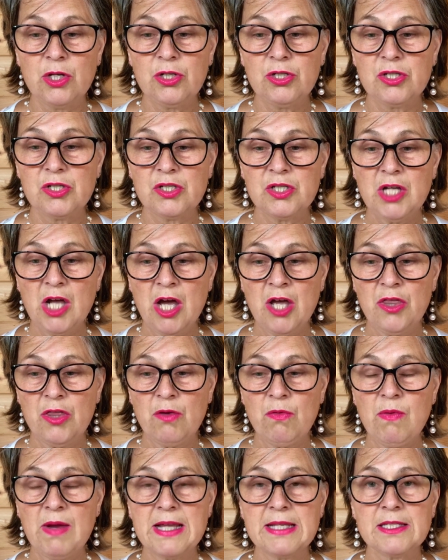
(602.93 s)
to start the
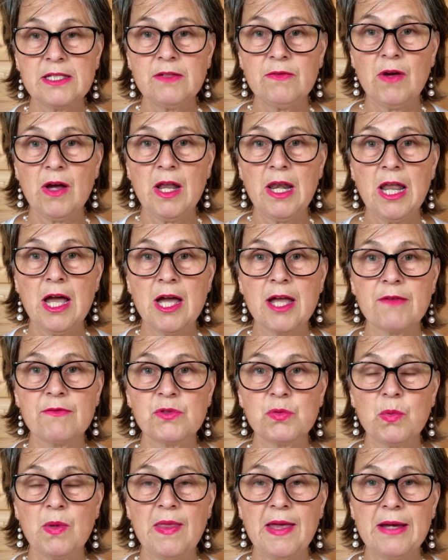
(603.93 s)
rest of our lives
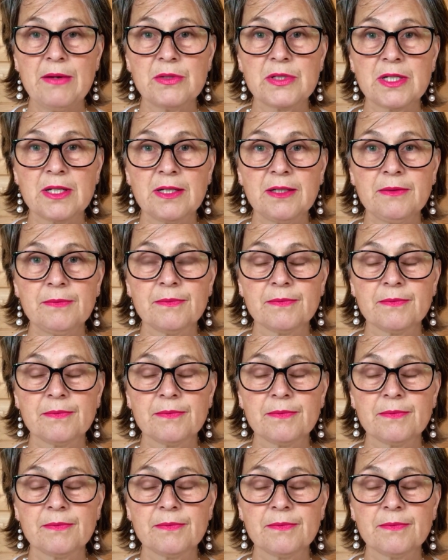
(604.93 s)
without her.